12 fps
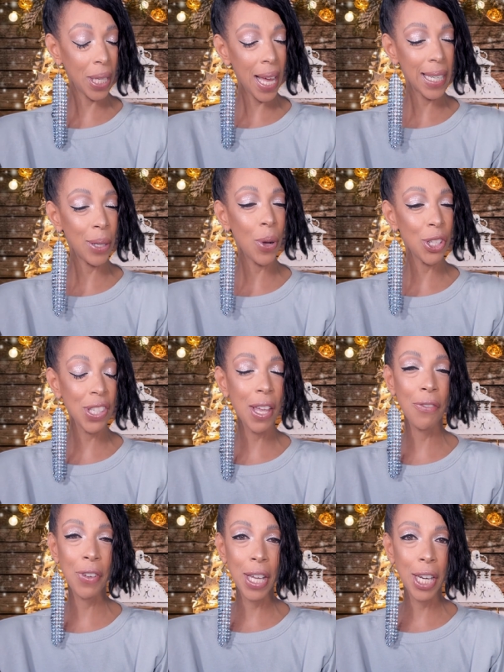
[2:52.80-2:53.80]
on and watch
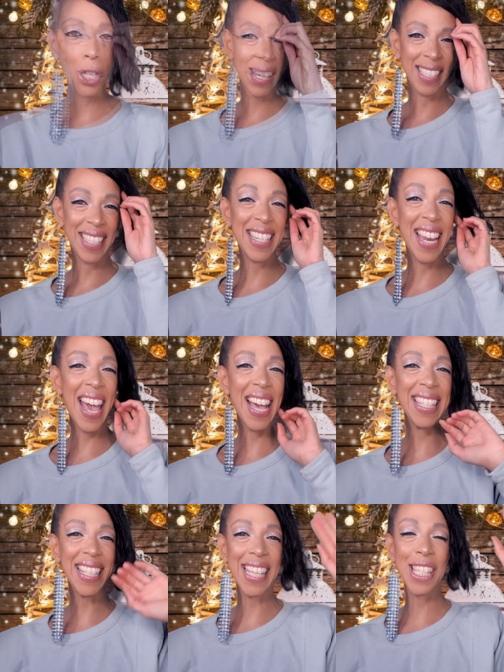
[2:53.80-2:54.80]
that video.
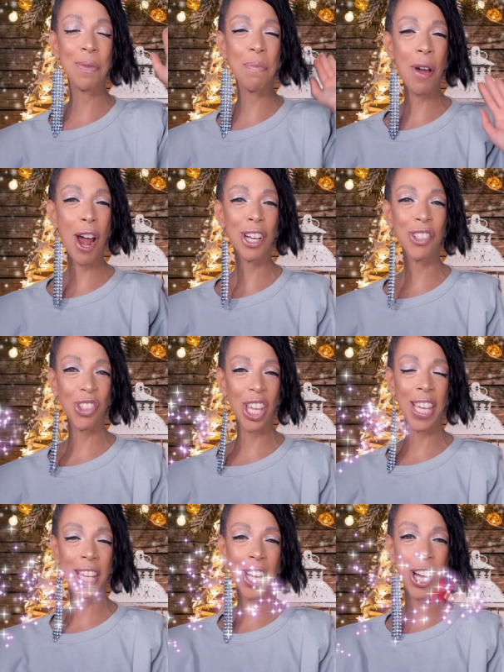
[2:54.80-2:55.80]
Next is Marc
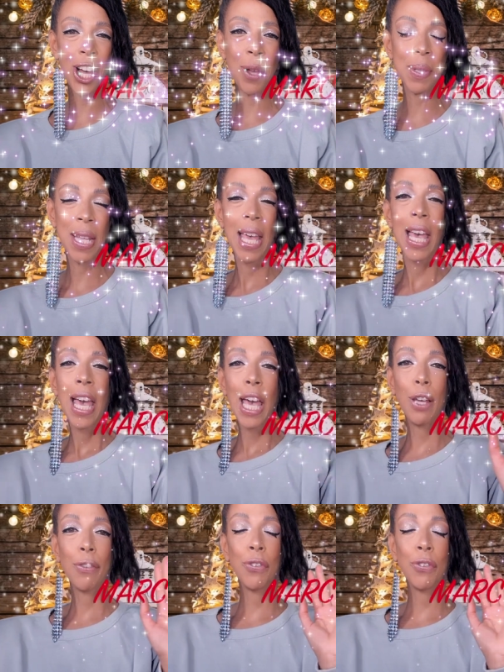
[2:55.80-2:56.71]
Jacobs. If